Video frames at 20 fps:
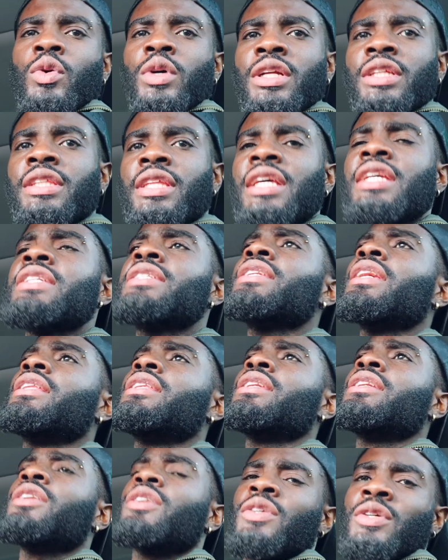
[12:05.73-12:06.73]
know the thing
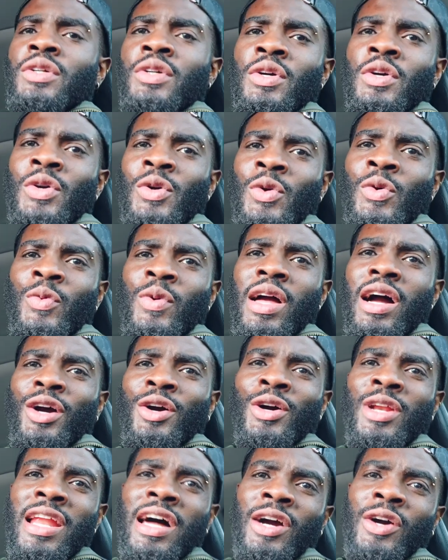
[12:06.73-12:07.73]
set, you know. We are
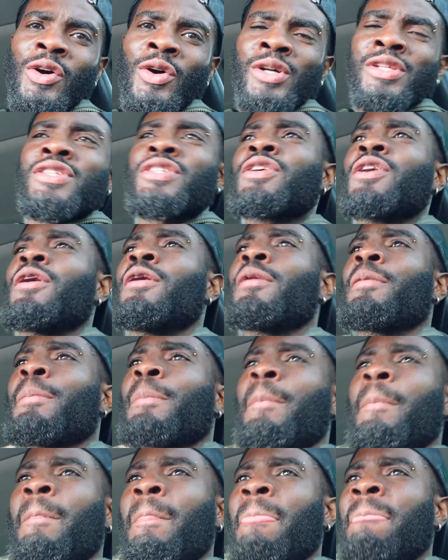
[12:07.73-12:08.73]
going to log out, so
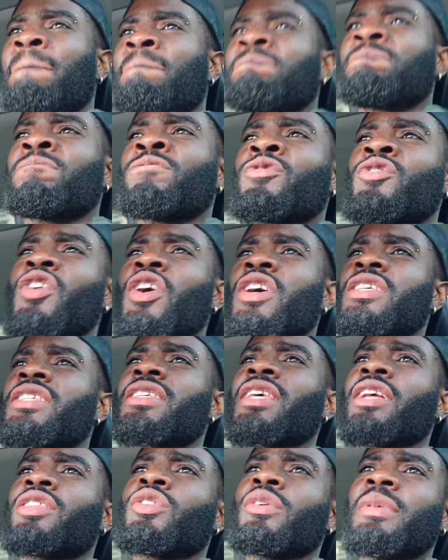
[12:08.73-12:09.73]

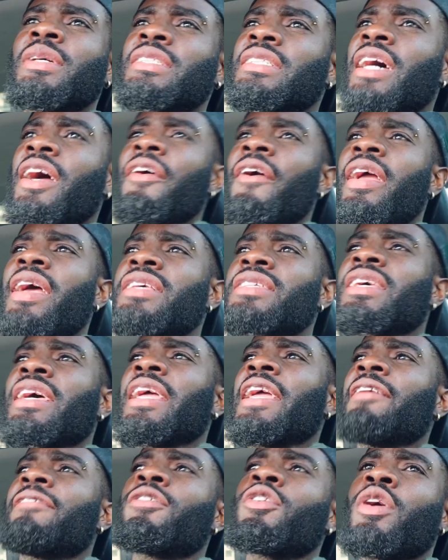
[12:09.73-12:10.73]
just say to Mr. Wray,
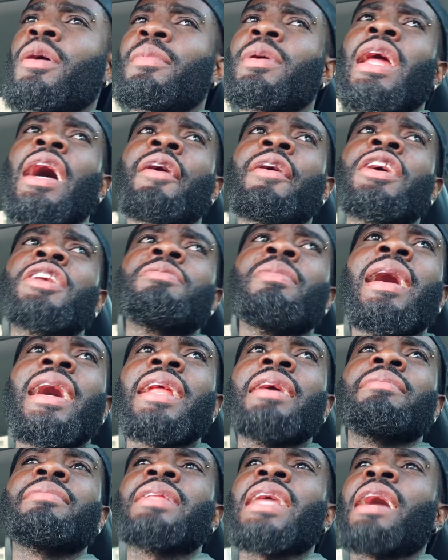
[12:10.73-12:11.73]
say if you don't reach
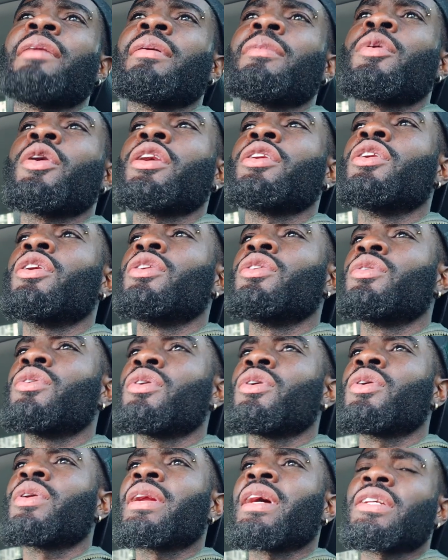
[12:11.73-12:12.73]
by them time, but you don't
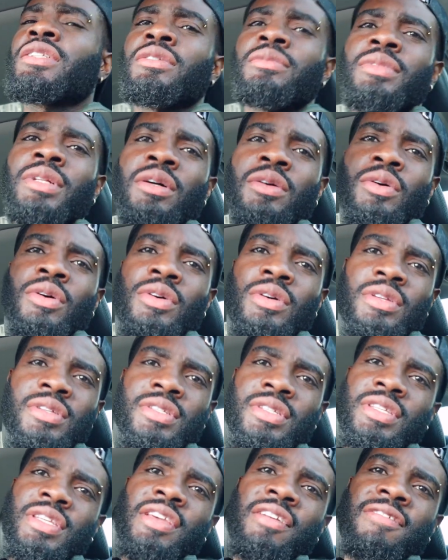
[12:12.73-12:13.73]
know how that's something to go.
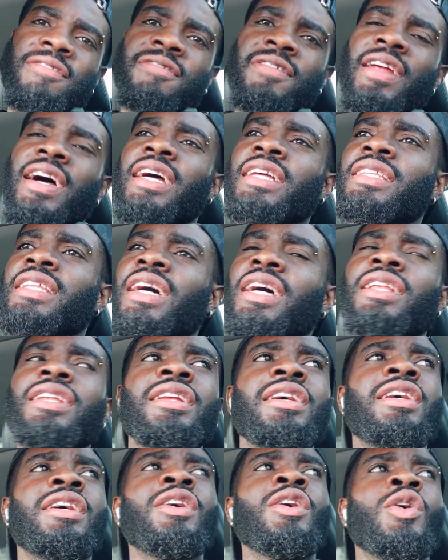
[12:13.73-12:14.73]
Safe flight
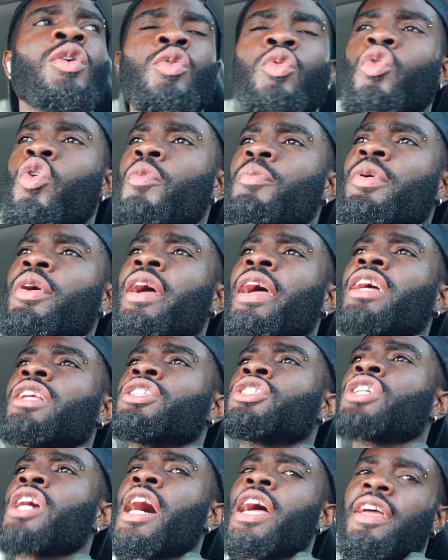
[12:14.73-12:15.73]
and hope you
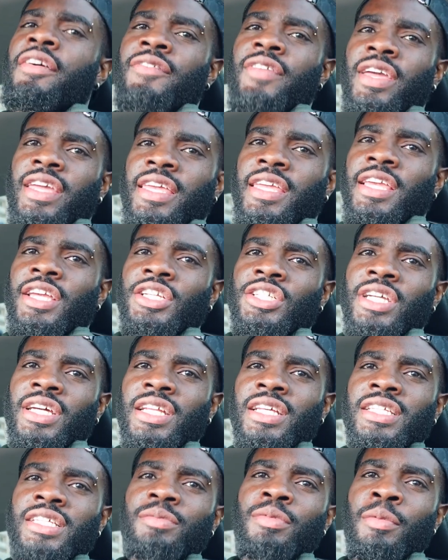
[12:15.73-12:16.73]
enjoy your
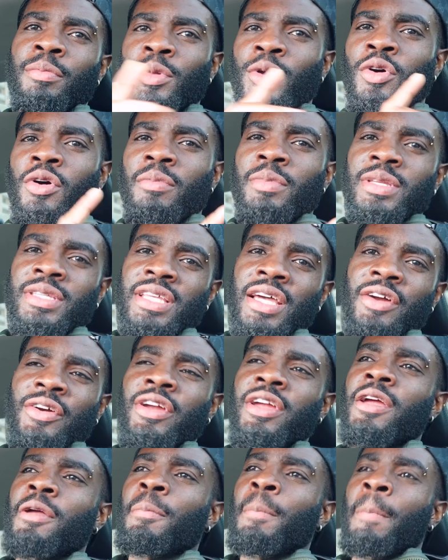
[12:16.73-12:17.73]
vacation. You see me? Big up Mr.
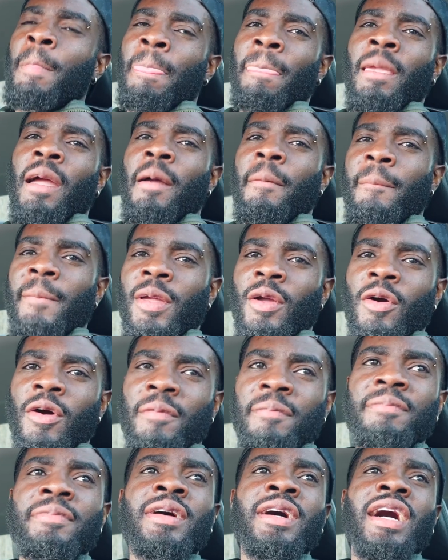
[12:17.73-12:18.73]
Wray and big
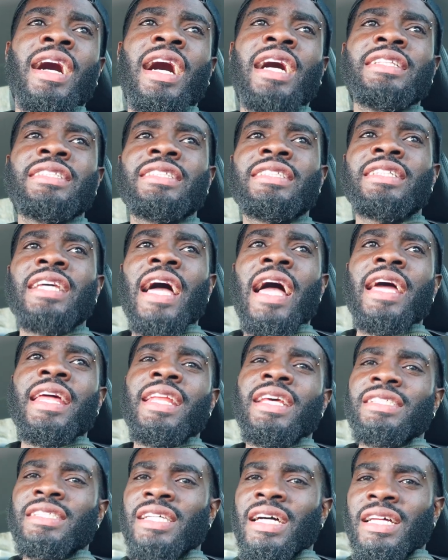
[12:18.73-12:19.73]
up Auntie
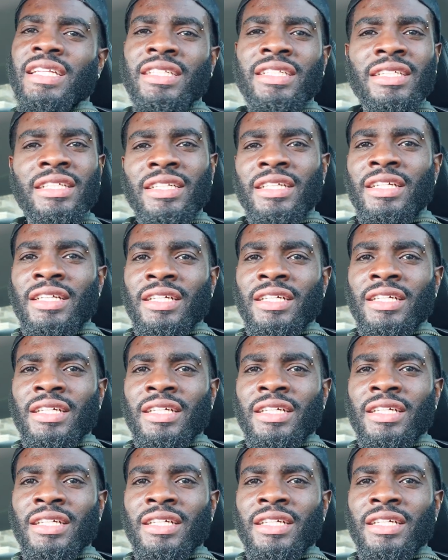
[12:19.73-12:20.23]
Aynes and